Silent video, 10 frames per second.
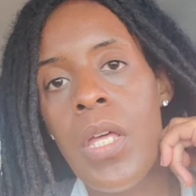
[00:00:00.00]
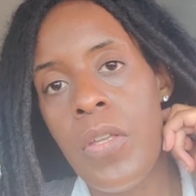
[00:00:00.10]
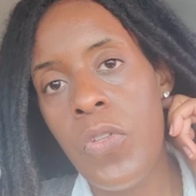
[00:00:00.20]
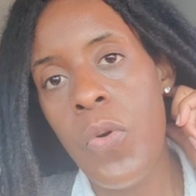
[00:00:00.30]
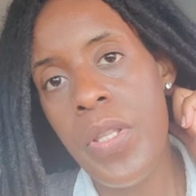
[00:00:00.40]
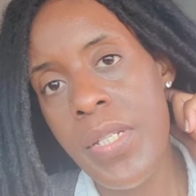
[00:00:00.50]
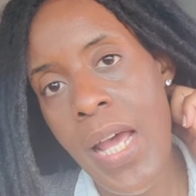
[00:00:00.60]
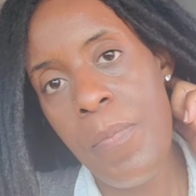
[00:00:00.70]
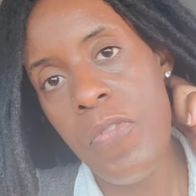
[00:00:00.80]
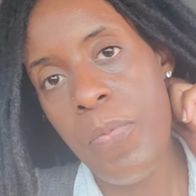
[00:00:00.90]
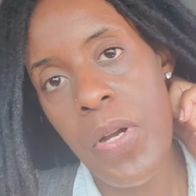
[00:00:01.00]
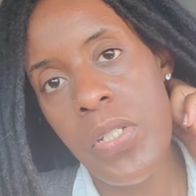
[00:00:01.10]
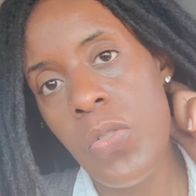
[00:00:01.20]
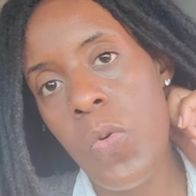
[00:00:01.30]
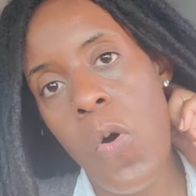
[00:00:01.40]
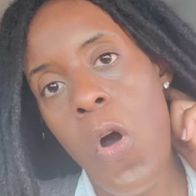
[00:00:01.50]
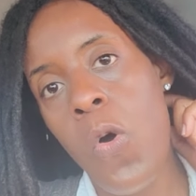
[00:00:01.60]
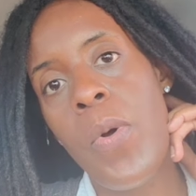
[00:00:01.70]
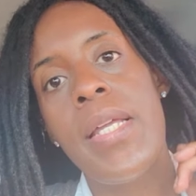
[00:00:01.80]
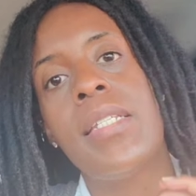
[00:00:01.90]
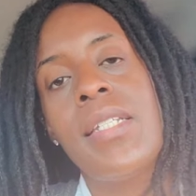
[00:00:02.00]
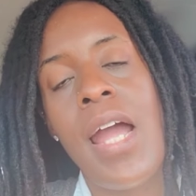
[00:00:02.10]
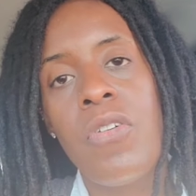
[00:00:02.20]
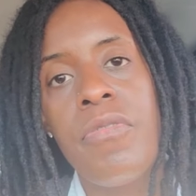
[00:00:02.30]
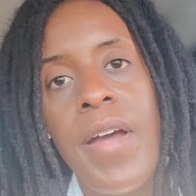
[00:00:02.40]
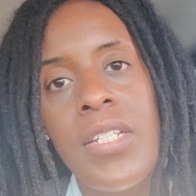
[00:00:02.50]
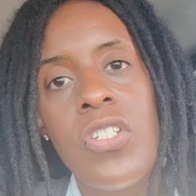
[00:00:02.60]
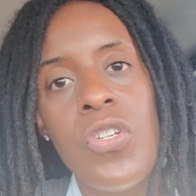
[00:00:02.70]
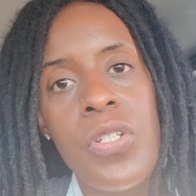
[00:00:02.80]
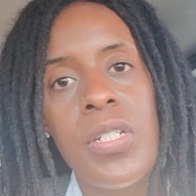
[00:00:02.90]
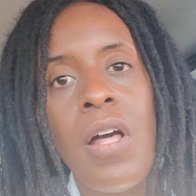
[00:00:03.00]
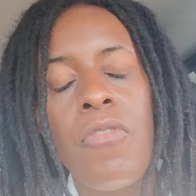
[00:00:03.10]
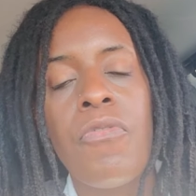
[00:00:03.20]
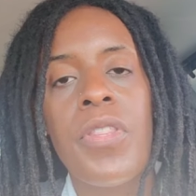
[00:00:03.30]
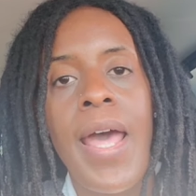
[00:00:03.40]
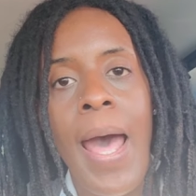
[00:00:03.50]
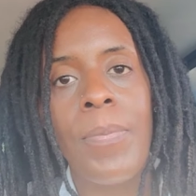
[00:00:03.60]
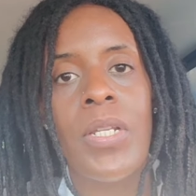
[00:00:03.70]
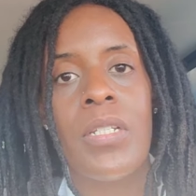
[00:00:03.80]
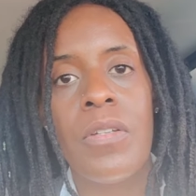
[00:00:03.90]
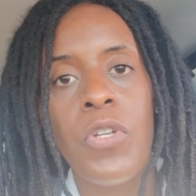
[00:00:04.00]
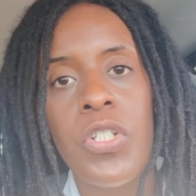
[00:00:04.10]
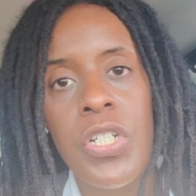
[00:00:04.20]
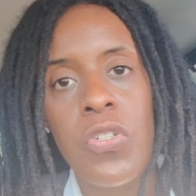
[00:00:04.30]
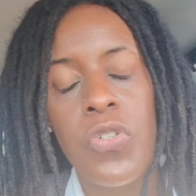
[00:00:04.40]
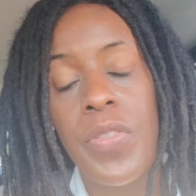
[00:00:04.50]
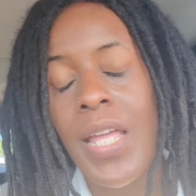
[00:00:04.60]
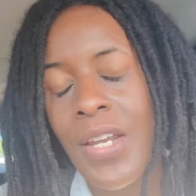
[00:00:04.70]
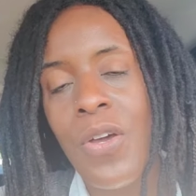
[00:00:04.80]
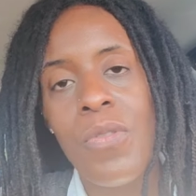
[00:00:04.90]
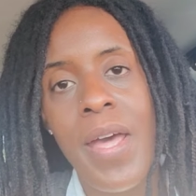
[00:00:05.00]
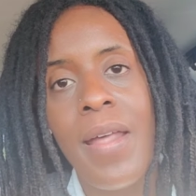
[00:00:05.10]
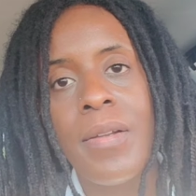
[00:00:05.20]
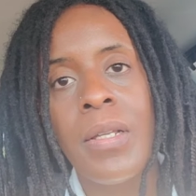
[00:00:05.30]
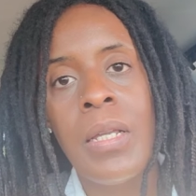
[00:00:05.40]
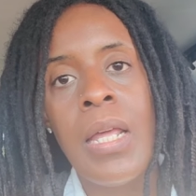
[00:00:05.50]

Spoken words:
If you are the type of person who always sacrifices yourself for the happiness of your children, they know that.